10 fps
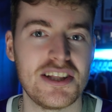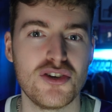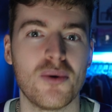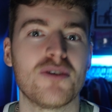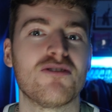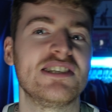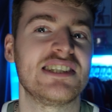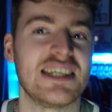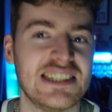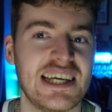and the only reason
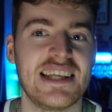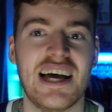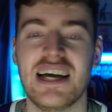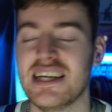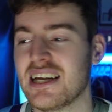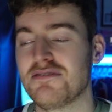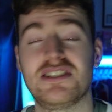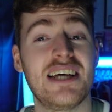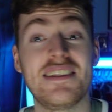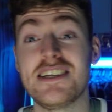I say that, and I've
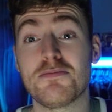said this